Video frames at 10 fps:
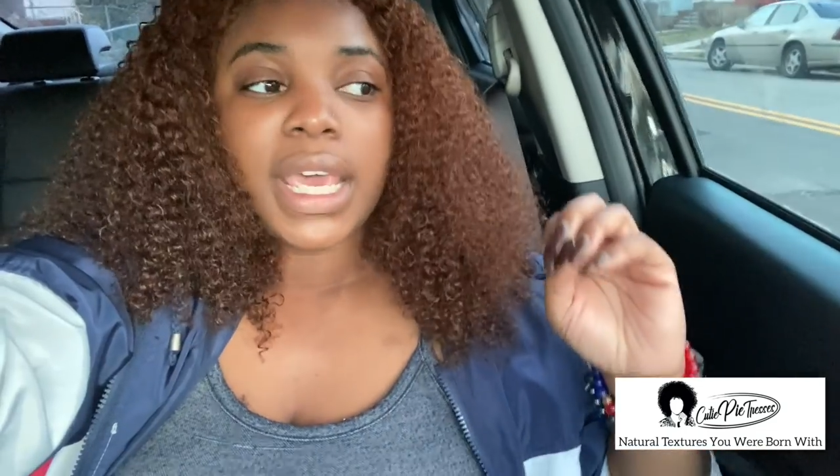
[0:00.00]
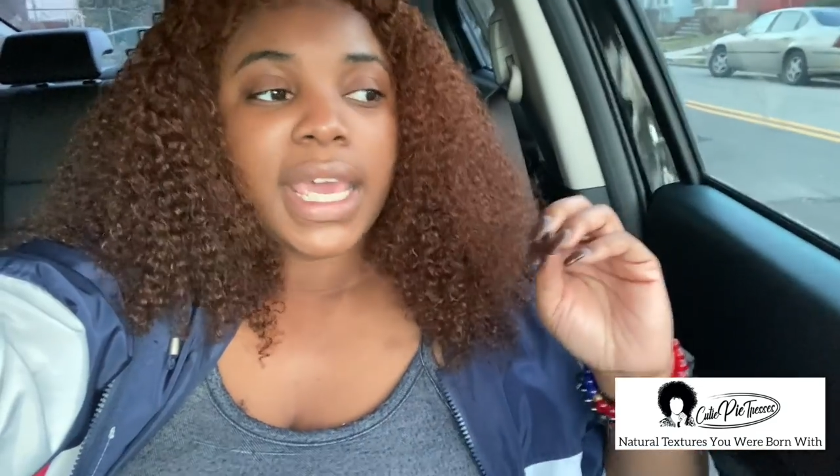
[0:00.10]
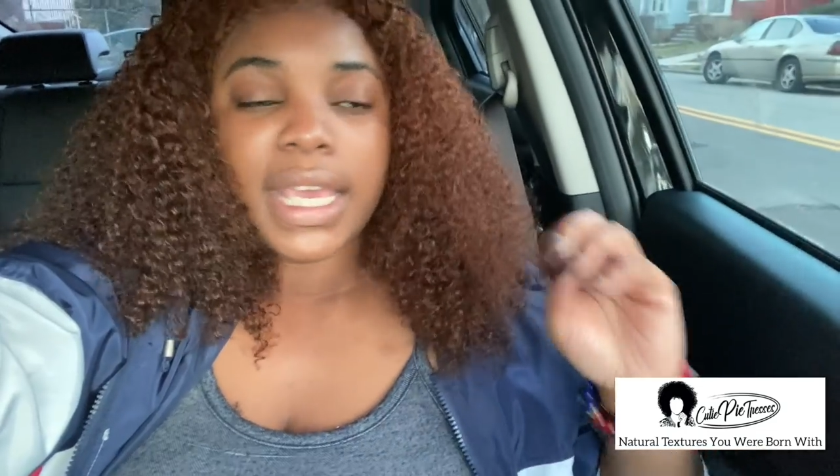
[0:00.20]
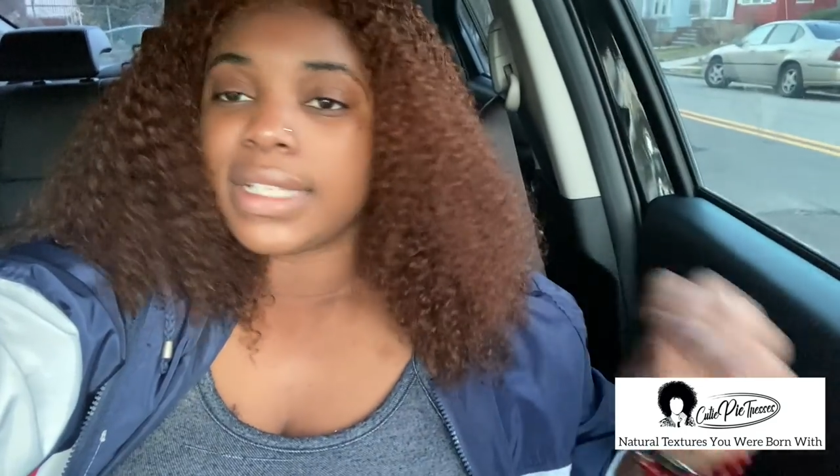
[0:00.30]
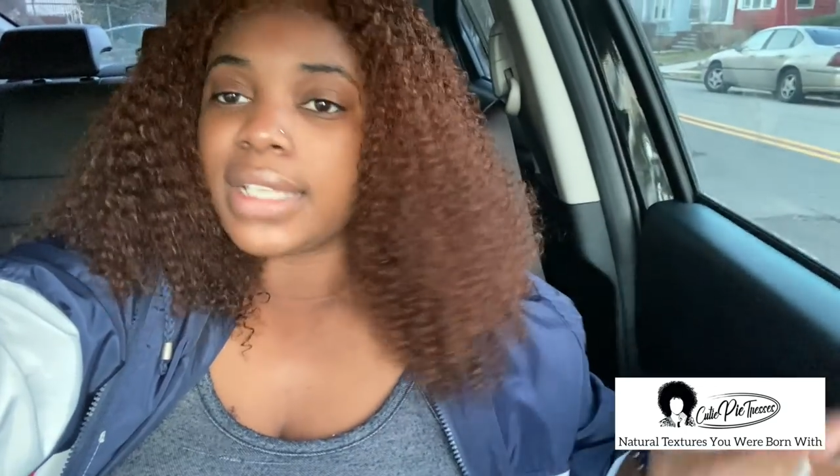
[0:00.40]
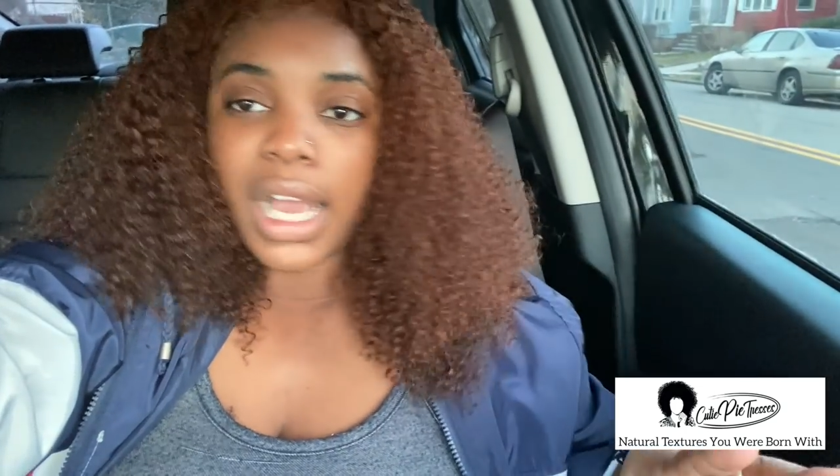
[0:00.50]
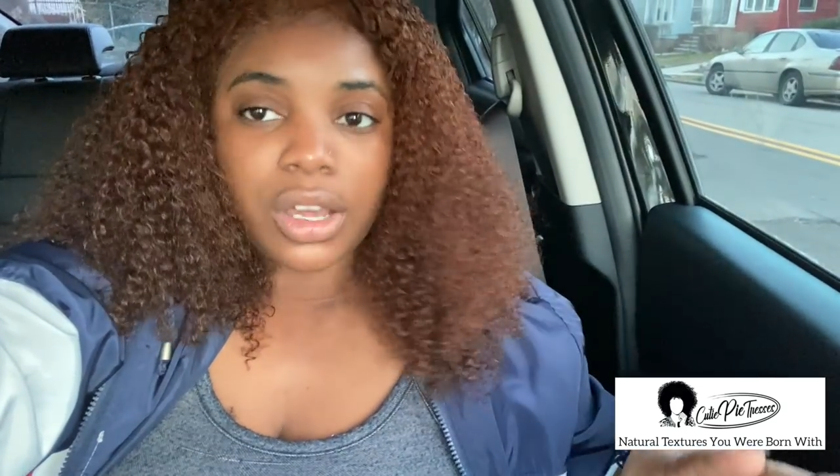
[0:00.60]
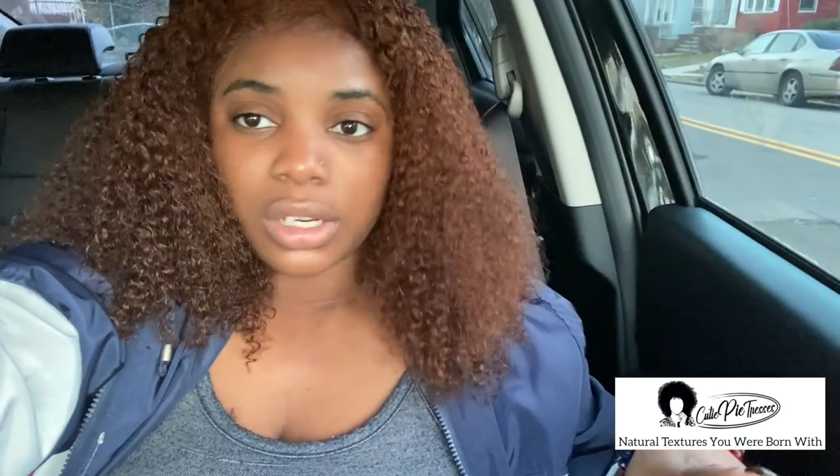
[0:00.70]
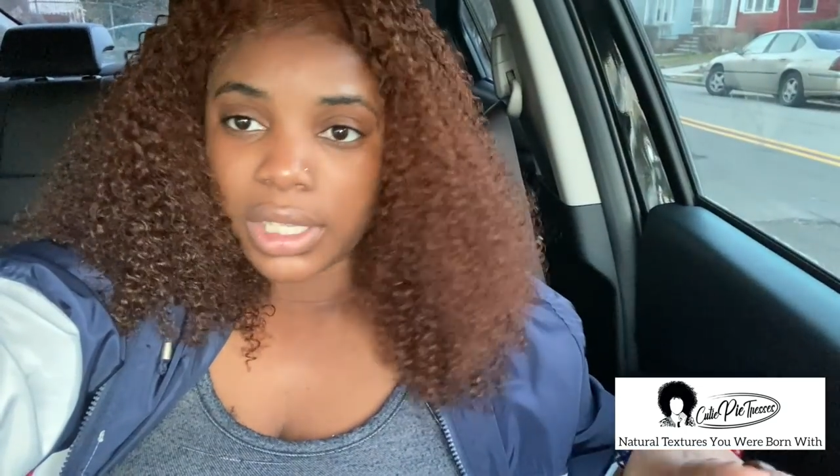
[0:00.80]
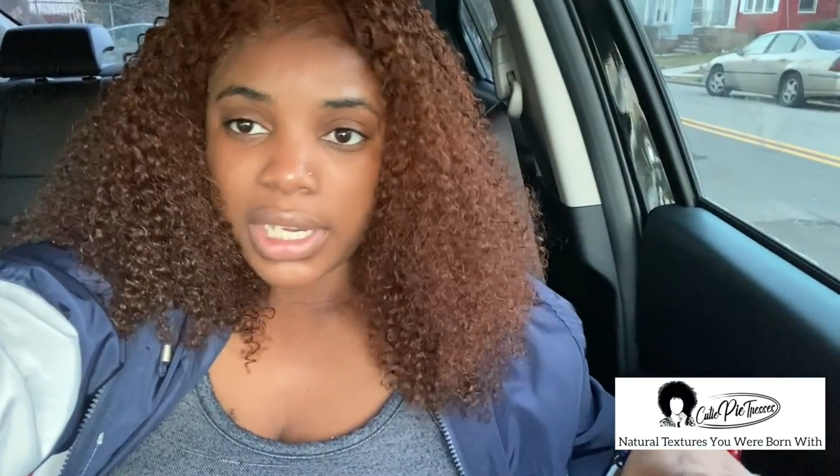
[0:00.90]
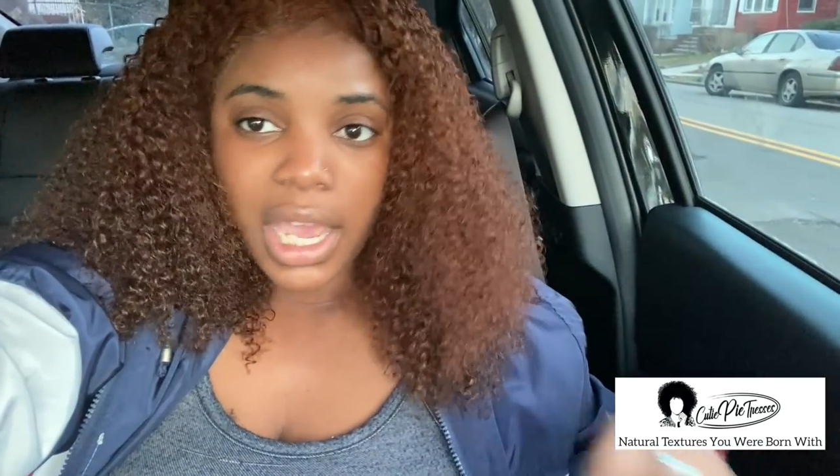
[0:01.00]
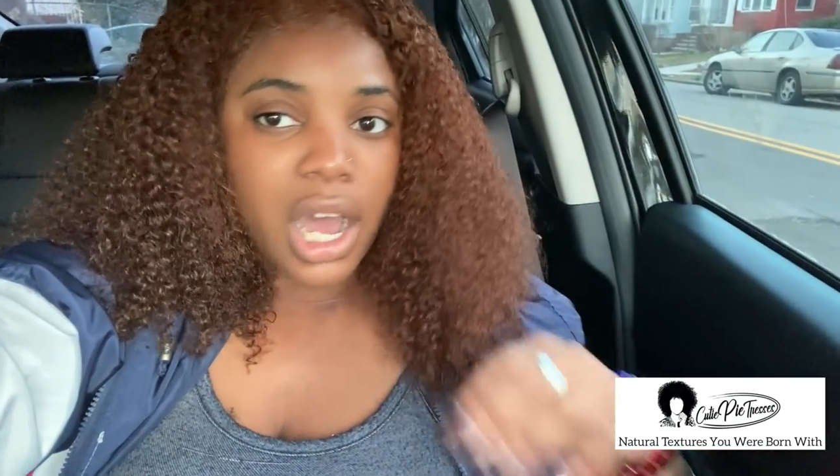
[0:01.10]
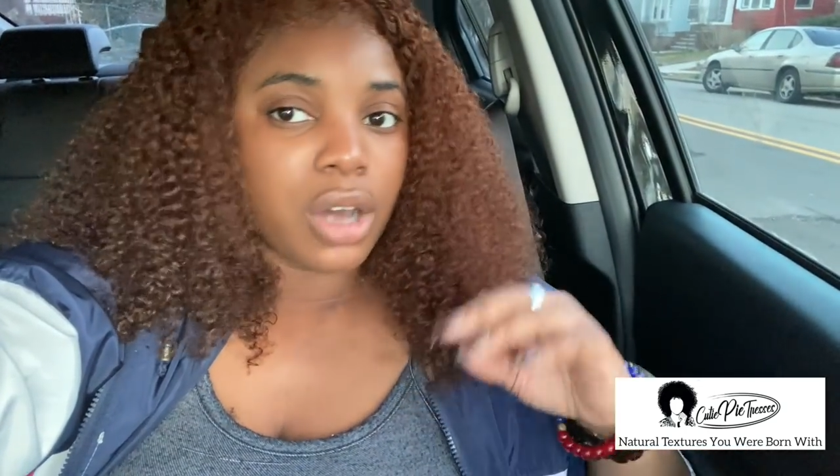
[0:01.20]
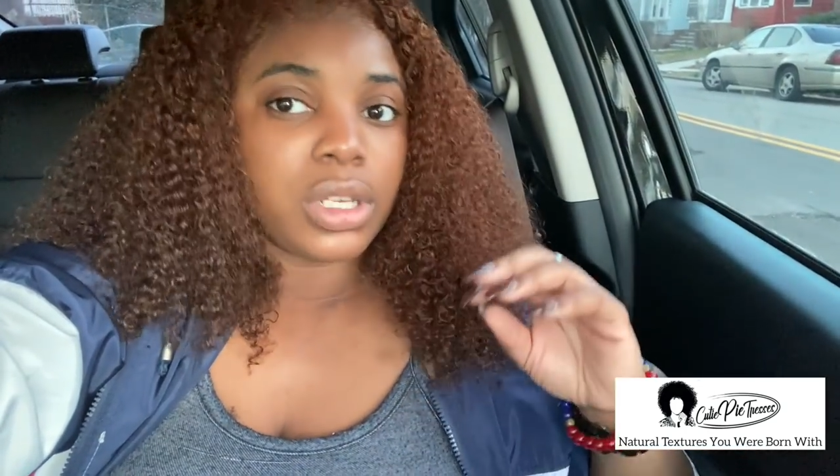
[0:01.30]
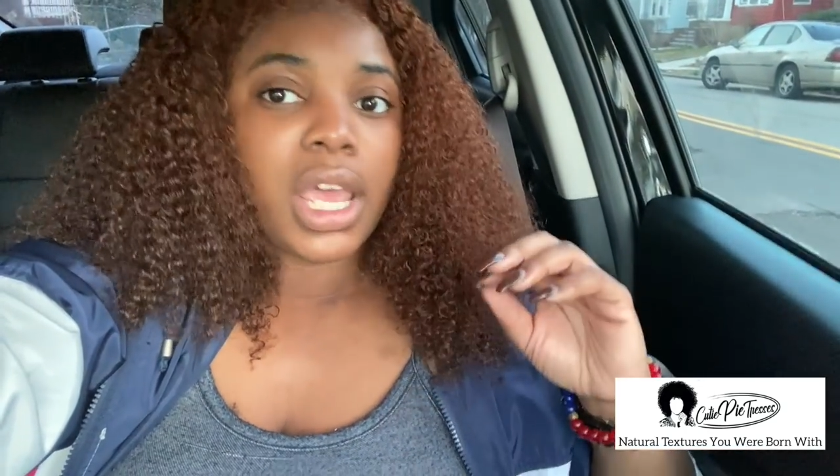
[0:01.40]
it's not gonna lay
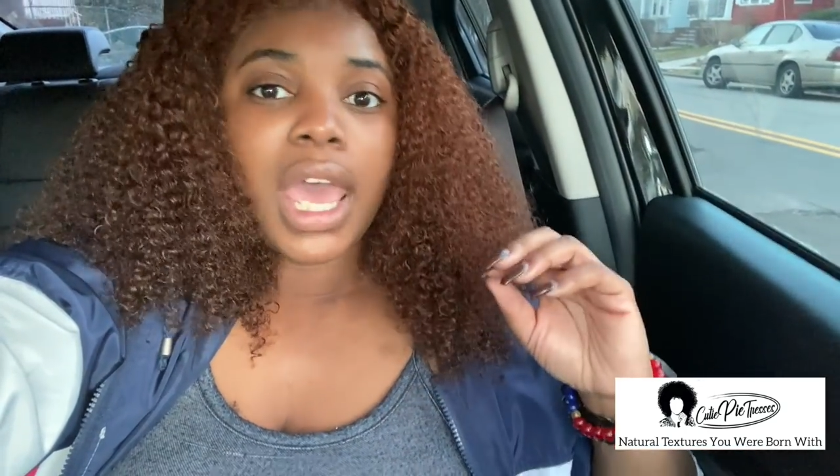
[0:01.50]
down